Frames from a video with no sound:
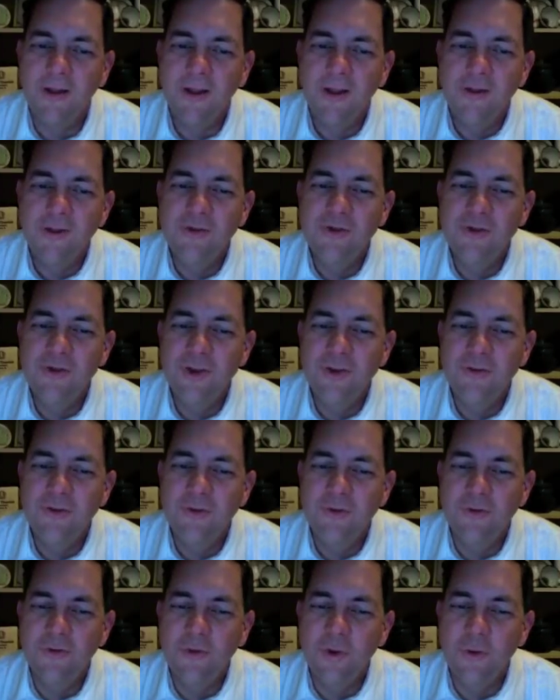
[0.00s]

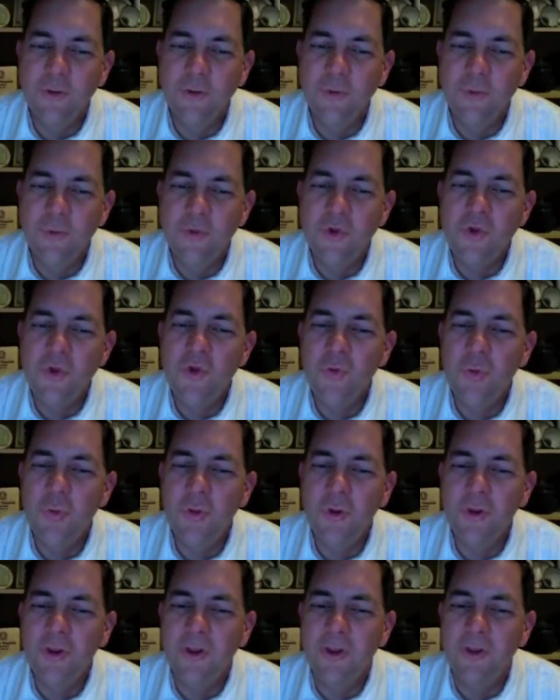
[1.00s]
Jesus told them, you
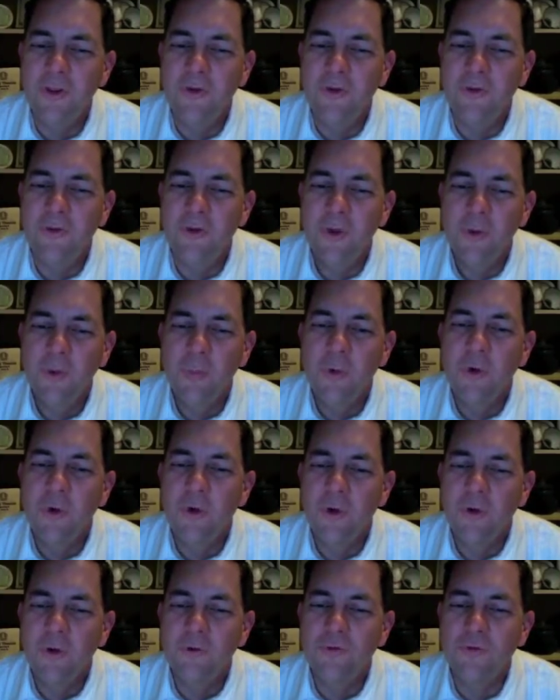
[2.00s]
believe
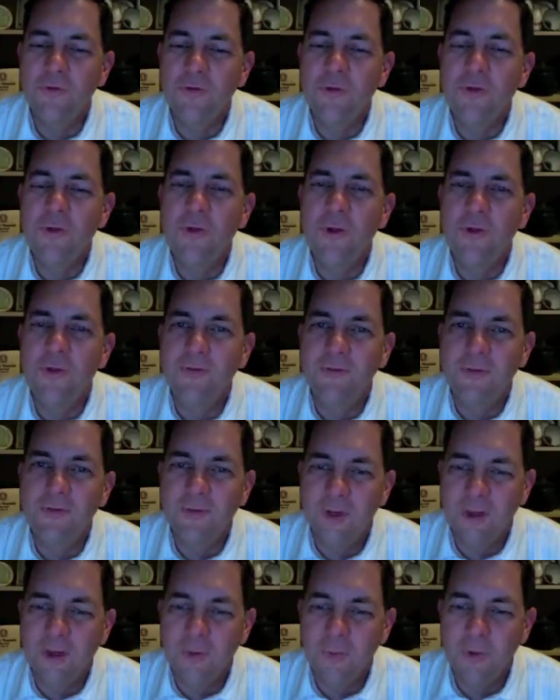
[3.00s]
because you have
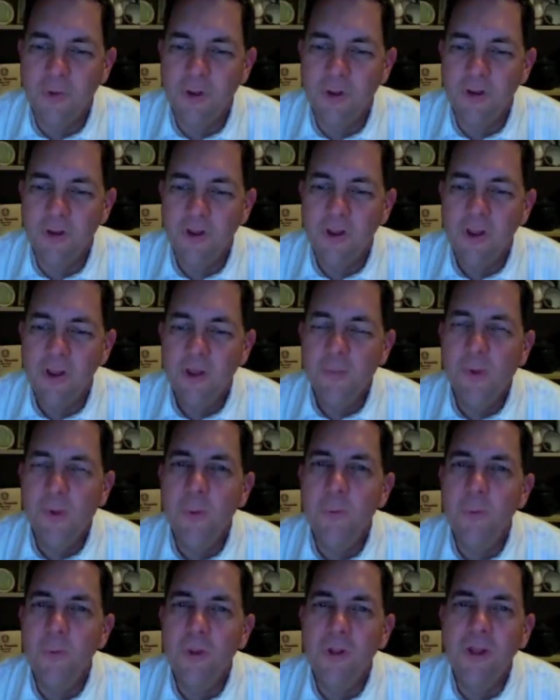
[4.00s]
seen me,
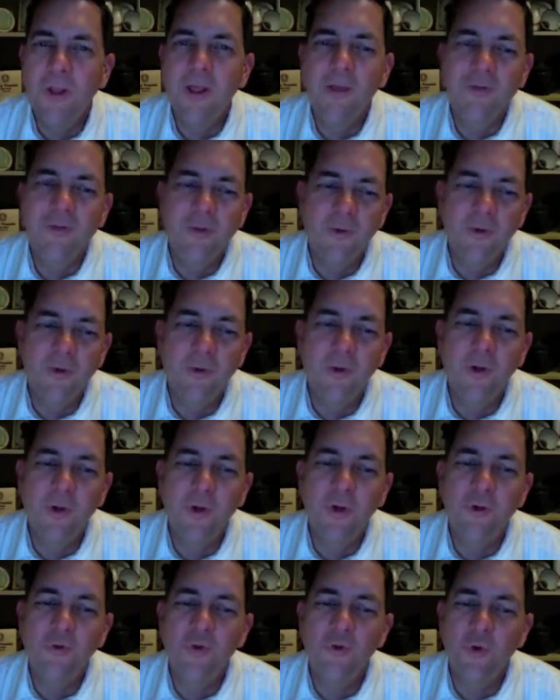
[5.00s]
but blessed are
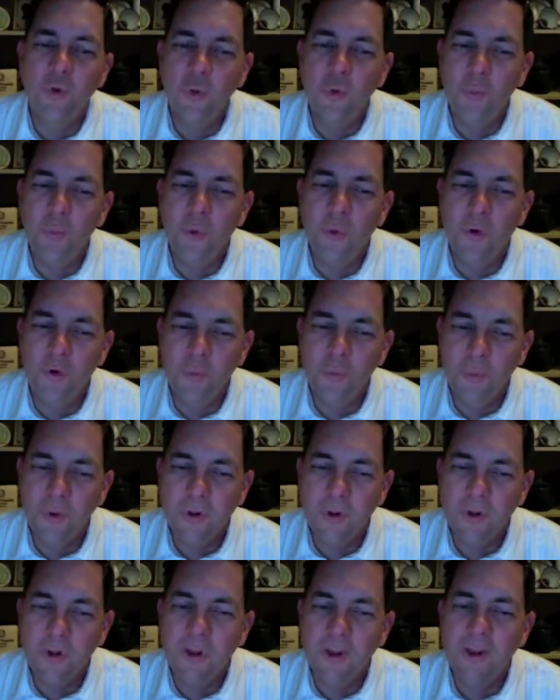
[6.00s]
those who
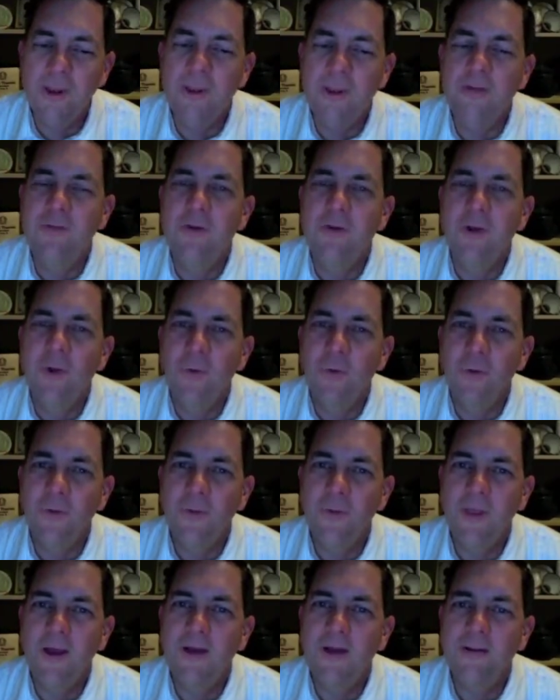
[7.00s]
believe
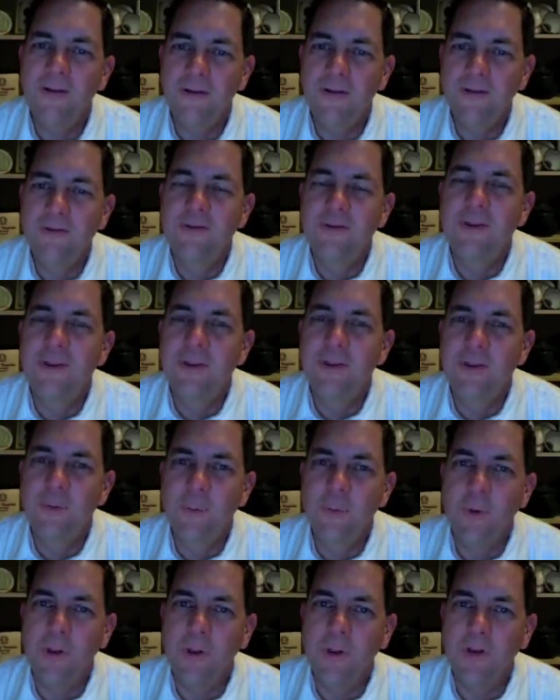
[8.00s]
without seeing me.